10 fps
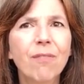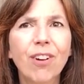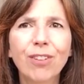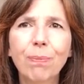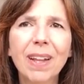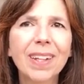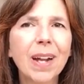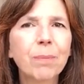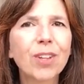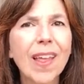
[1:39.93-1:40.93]
Folks bellied
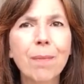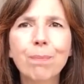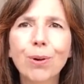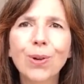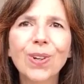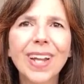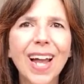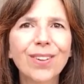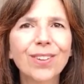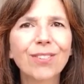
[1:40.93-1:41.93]
up to that burl
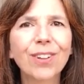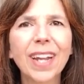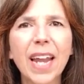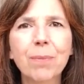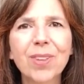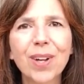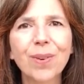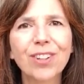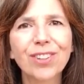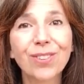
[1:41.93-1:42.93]
counter for campsite
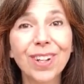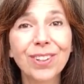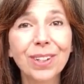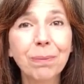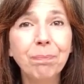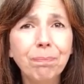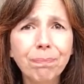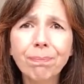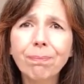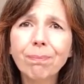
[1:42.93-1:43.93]
registration,
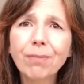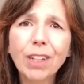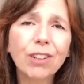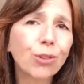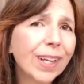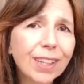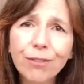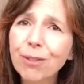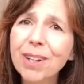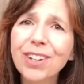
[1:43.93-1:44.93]
trail
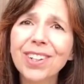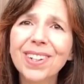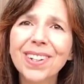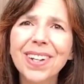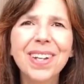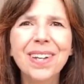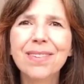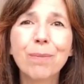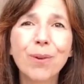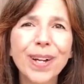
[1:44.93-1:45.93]
information,
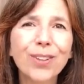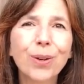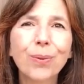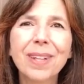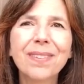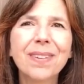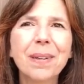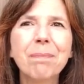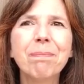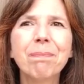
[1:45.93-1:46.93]
some ranger
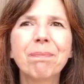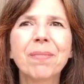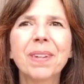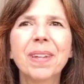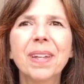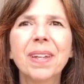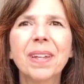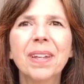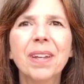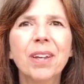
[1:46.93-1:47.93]
wisdom.
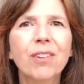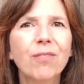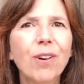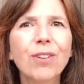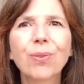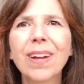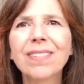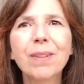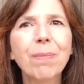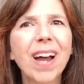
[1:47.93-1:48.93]
Folks
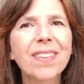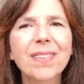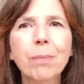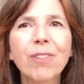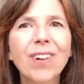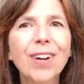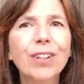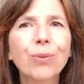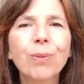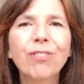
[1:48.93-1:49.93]
rested by the Semper
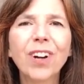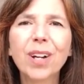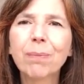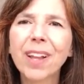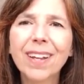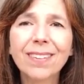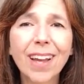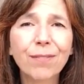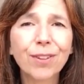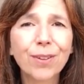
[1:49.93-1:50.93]
Byron's room fireplace
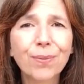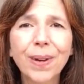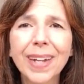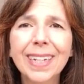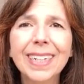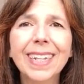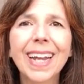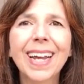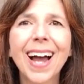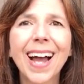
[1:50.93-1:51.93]
after a rainy
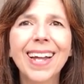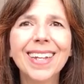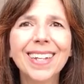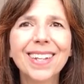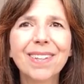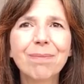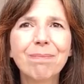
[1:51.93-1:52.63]
day hike.